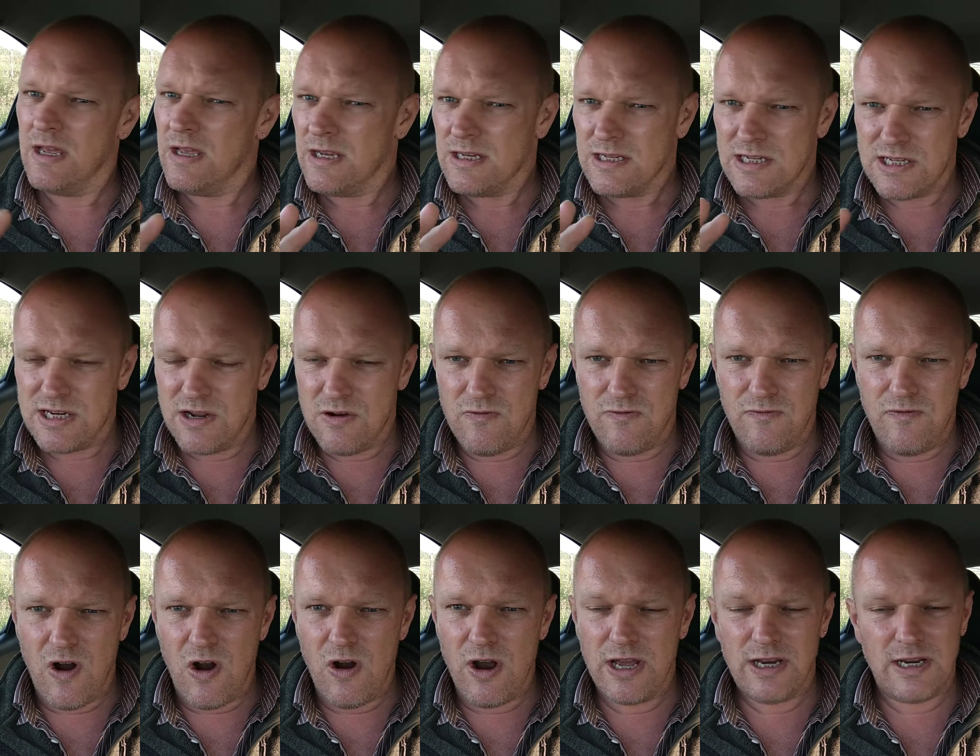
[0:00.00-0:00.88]
Still
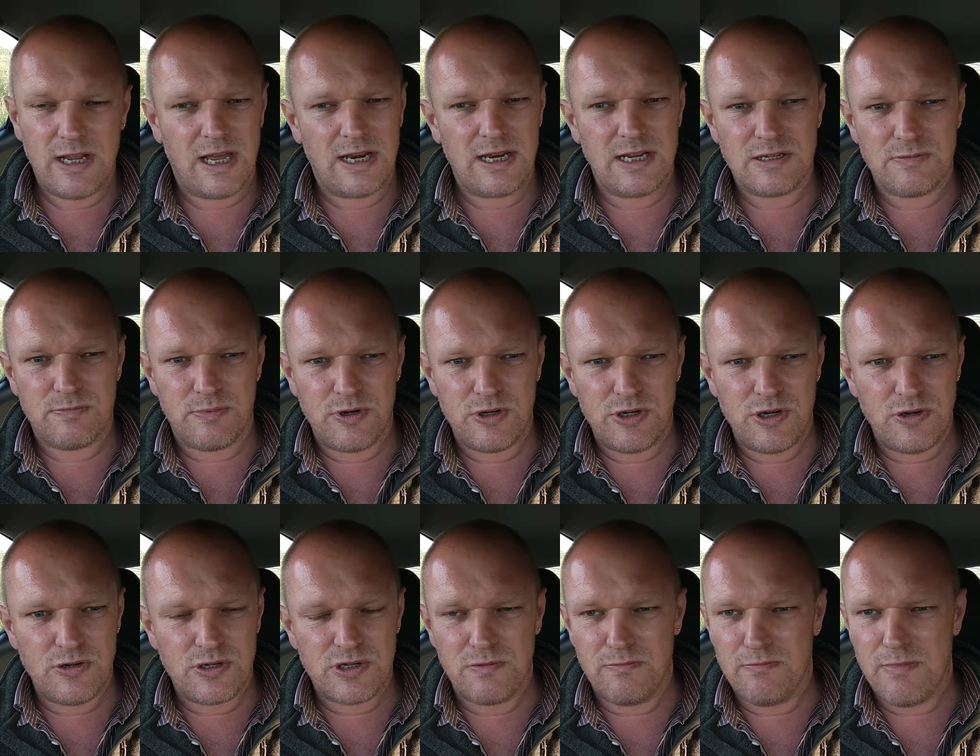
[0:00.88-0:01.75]
fine, and it's
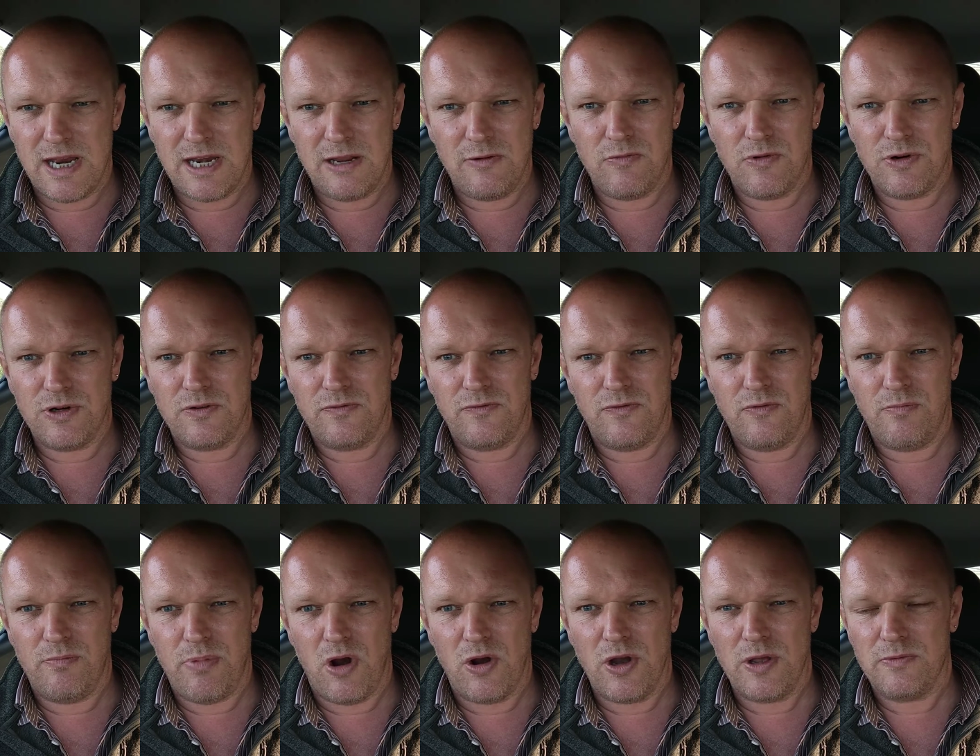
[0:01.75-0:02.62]
produced some many
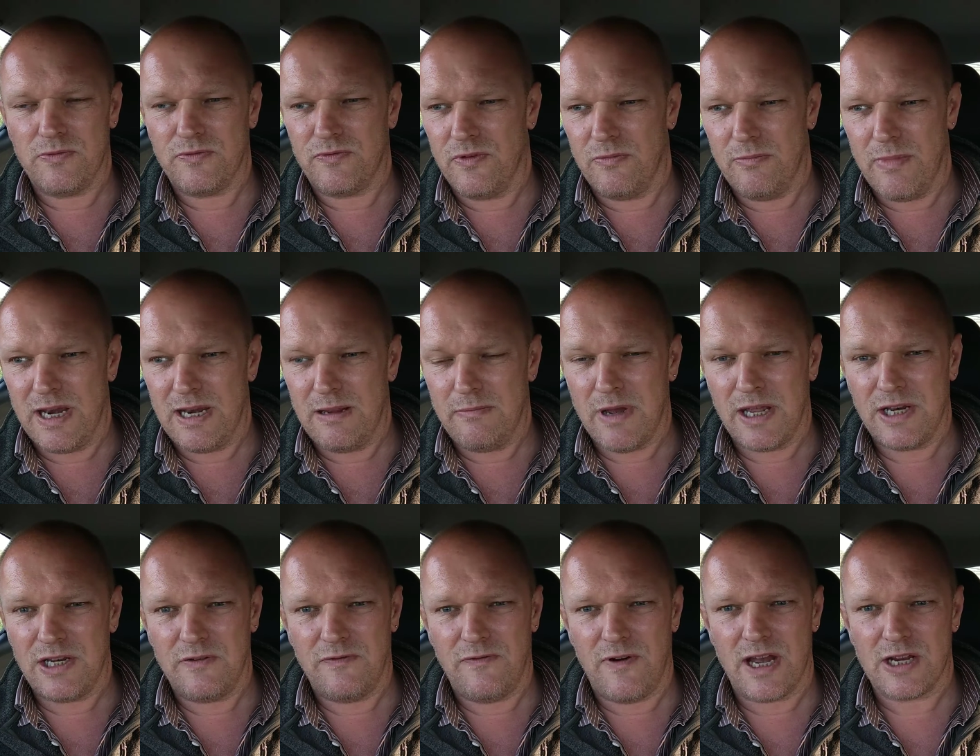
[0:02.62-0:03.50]
wonderful pipes for many
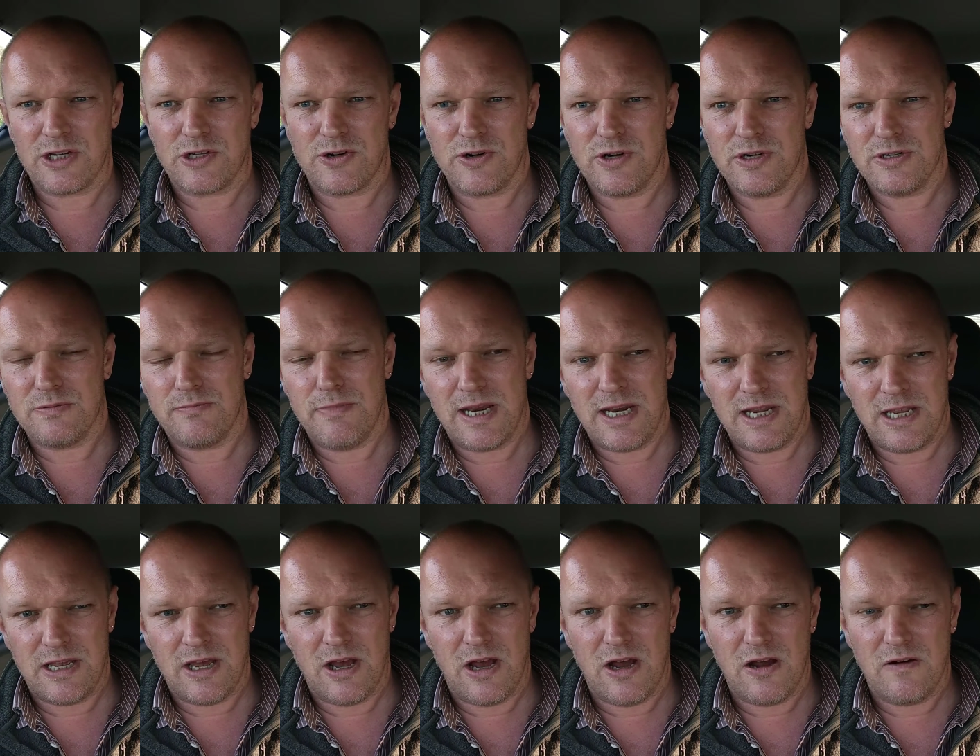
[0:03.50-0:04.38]
manufacturers,
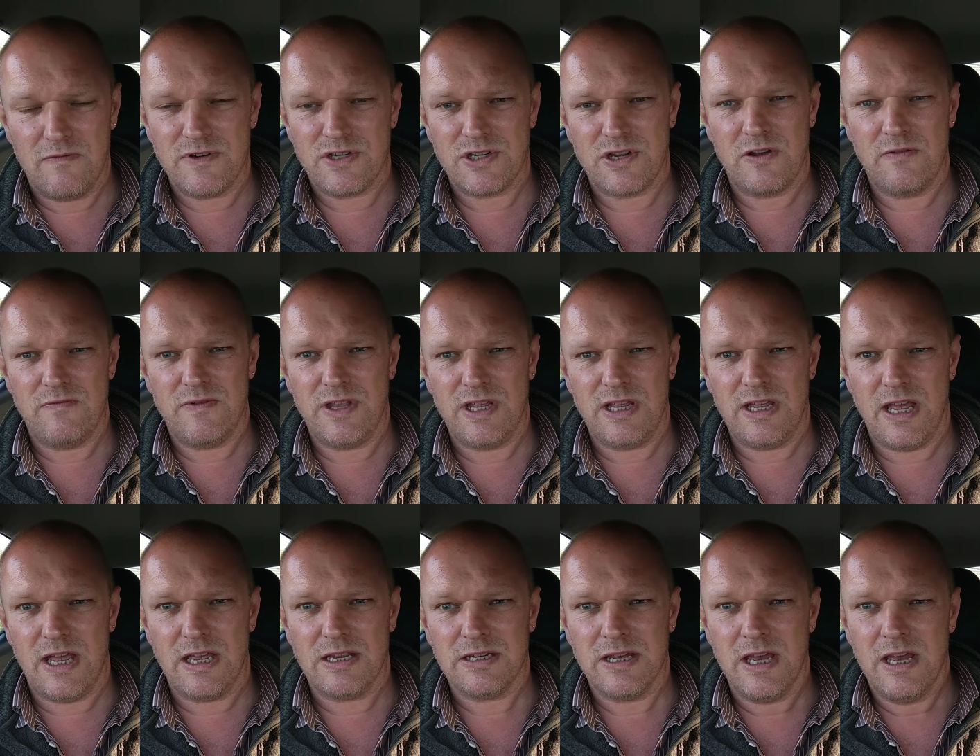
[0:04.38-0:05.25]
many carvers over the
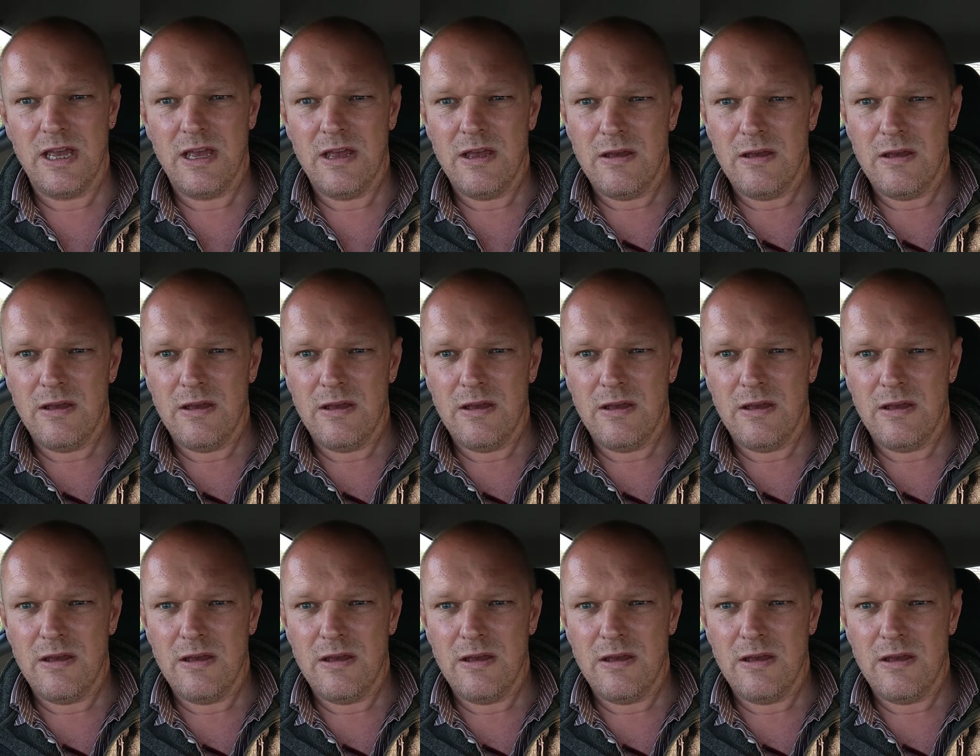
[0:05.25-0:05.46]
years,